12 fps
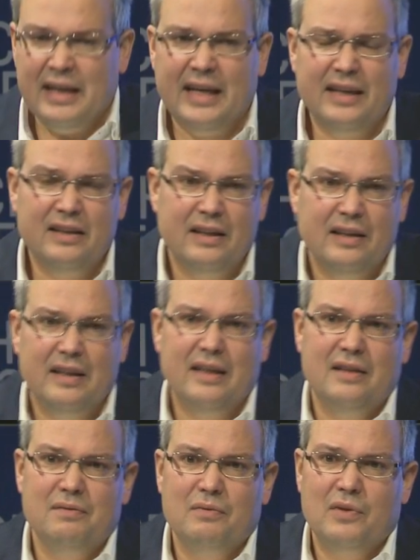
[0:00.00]
And,
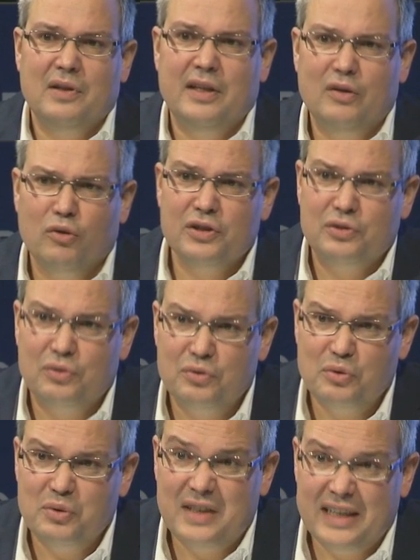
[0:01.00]
and in order to
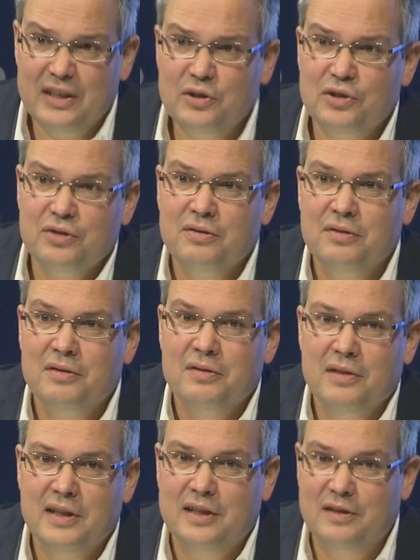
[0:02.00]
do this,
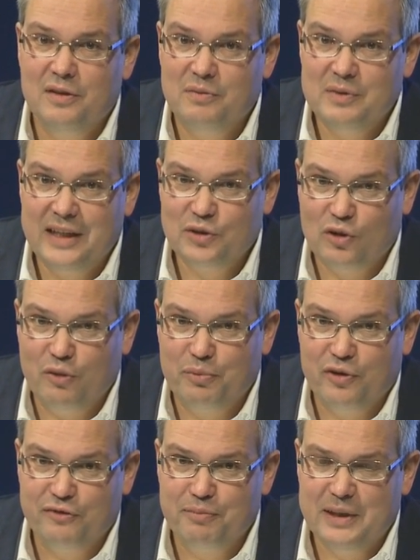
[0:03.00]
in the next
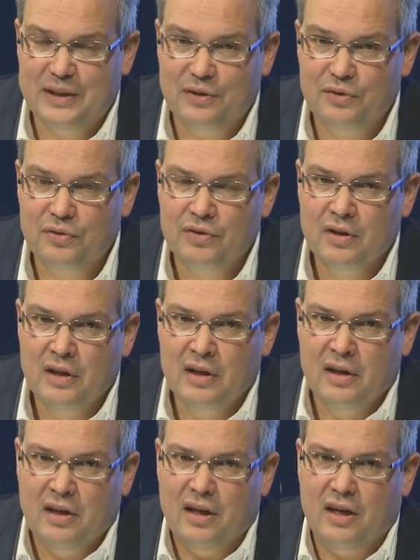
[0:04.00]
couple of minutes,
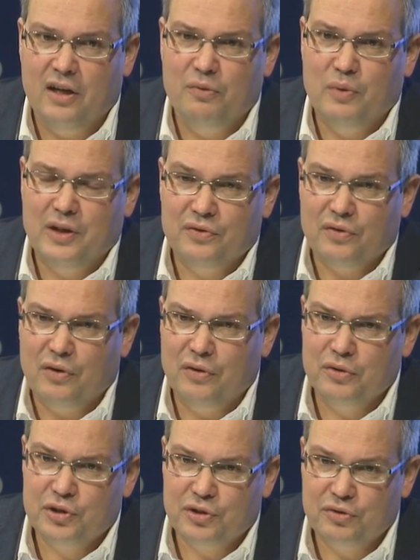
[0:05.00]
I want
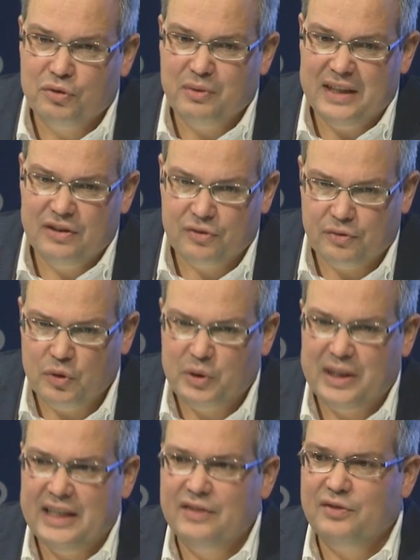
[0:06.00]
also to
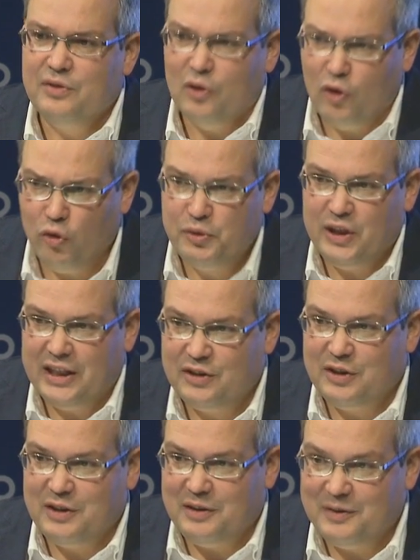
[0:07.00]
interrogate the
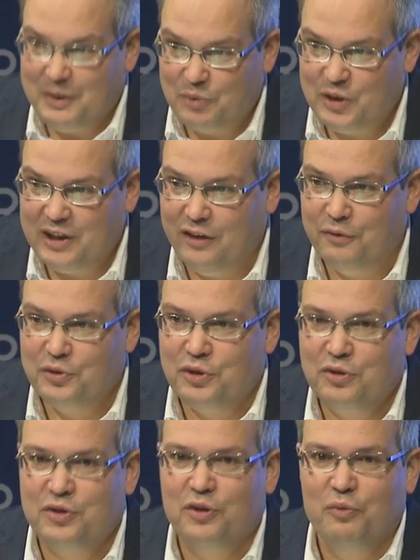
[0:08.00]
objects
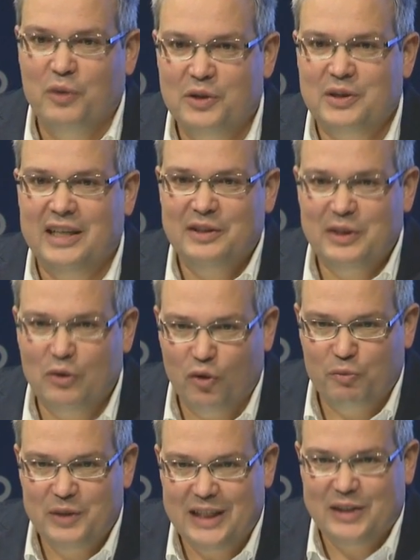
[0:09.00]
themselves. So, what can the
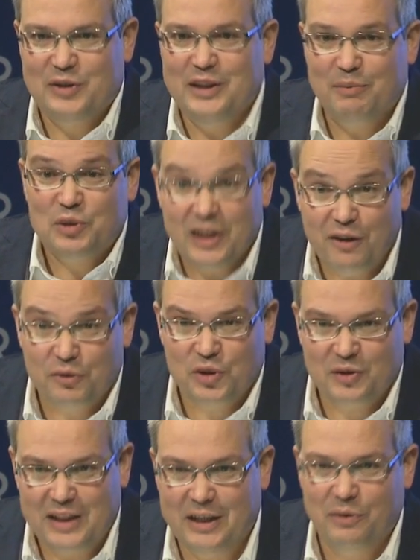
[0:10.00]
objects
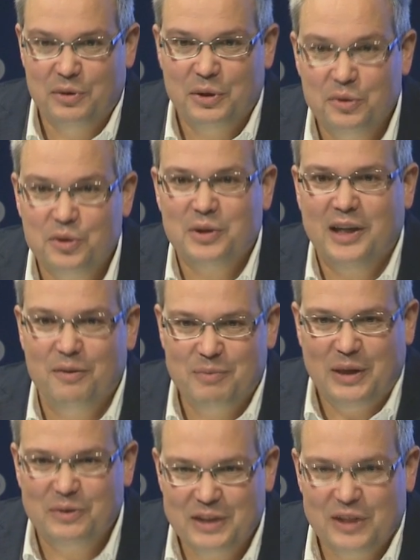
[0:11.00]
themselves tell us
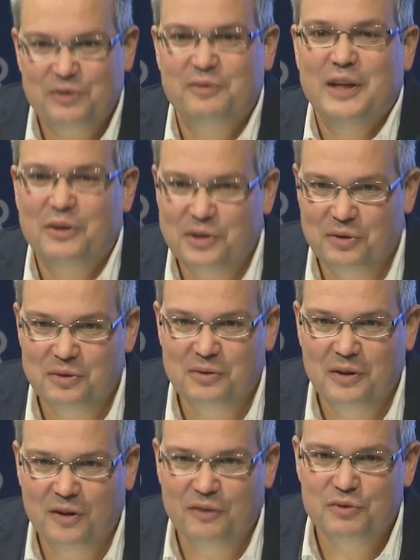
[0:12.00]
about this value
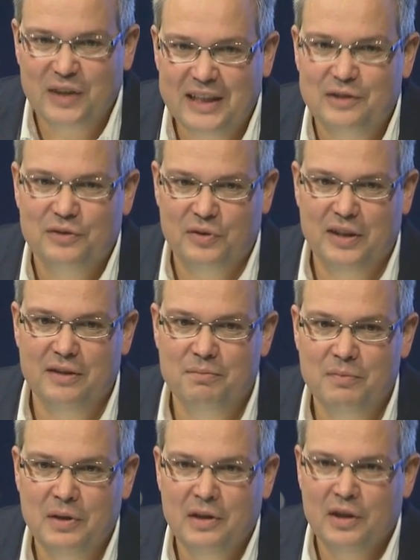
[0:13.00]
of dignity?
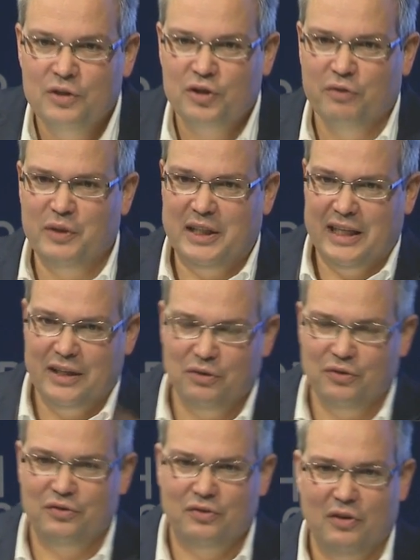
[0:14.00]
So, we
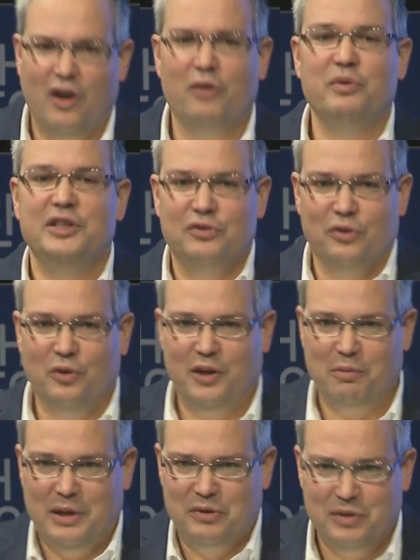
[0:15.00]
cannot only
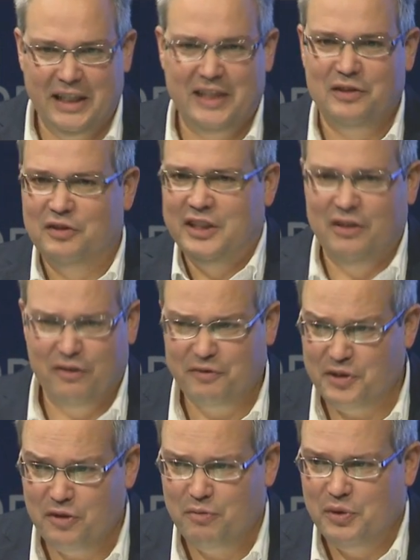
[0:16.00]
talk about dignity of
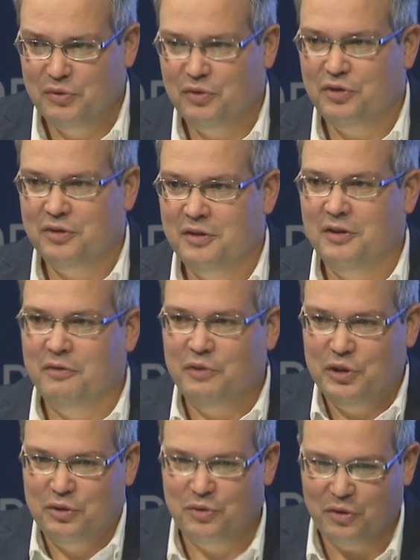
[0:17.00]
humans,
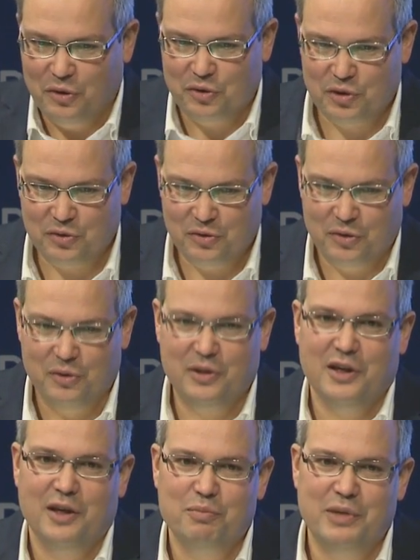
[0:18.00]
we should also
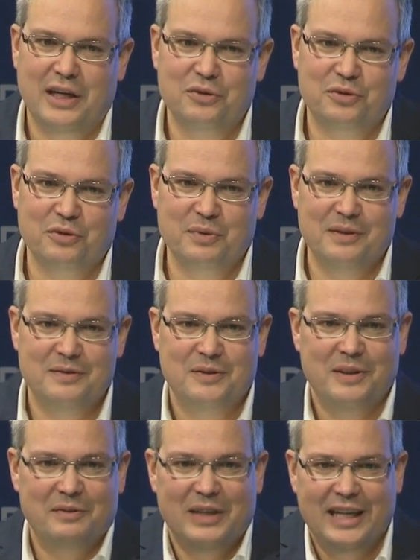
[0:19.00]
talk about the,
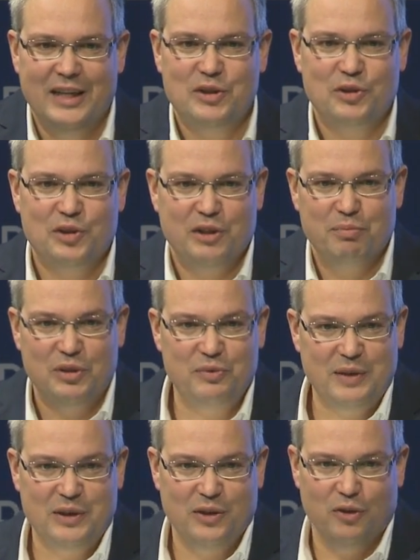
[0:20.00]
the relationship
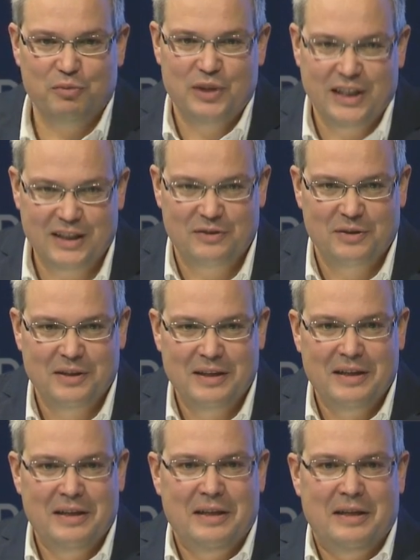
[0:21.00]
between the object
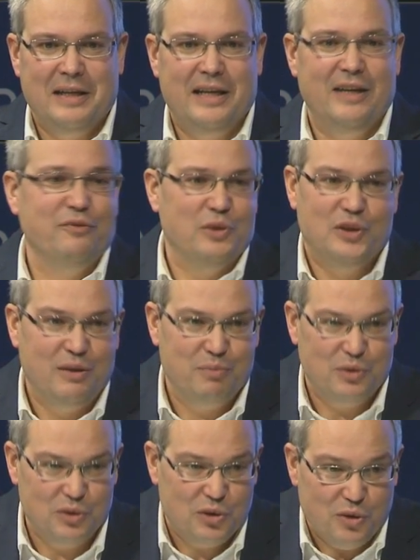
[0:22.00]
and for
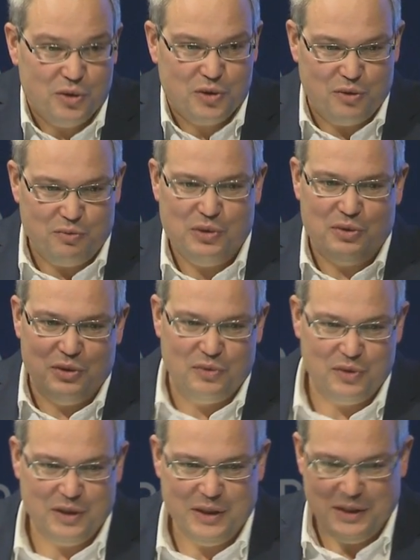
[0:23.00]
example the source
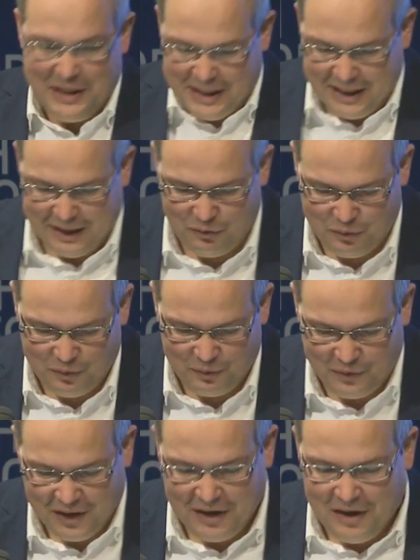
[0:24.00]
community and
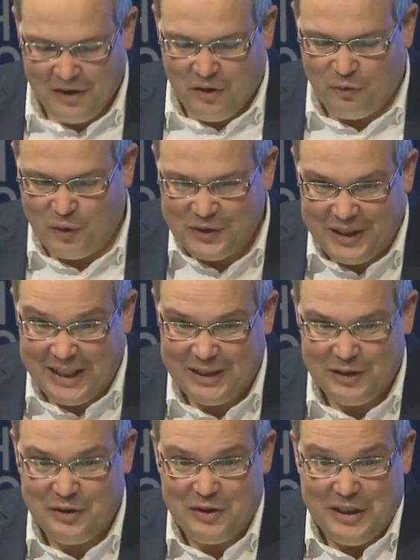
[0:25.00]
what
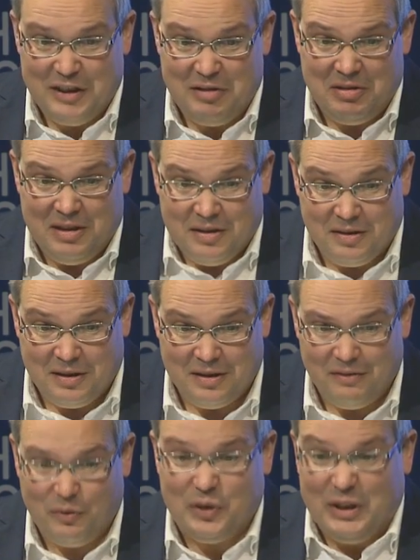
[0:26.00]
dignity,
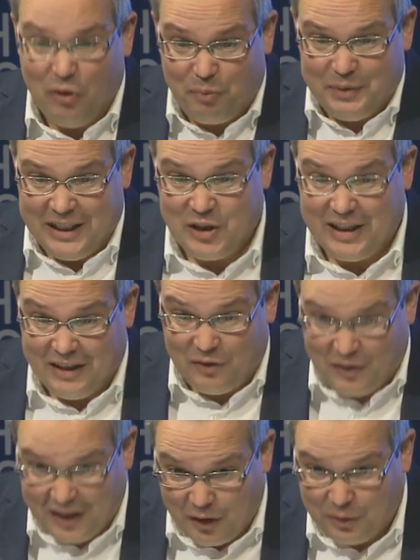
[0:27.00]
what the objects can
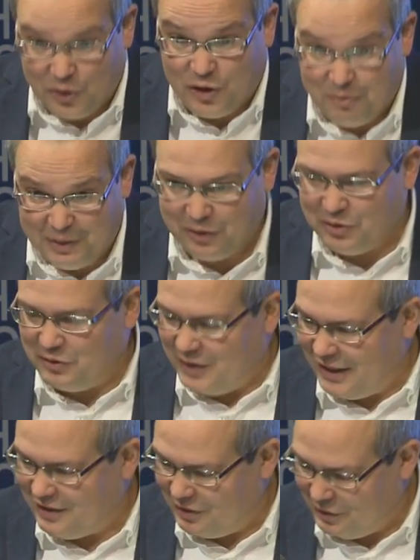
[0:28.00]
tell us about the
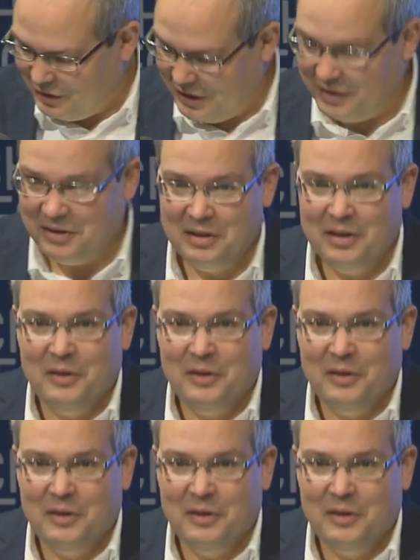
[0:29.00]
dignity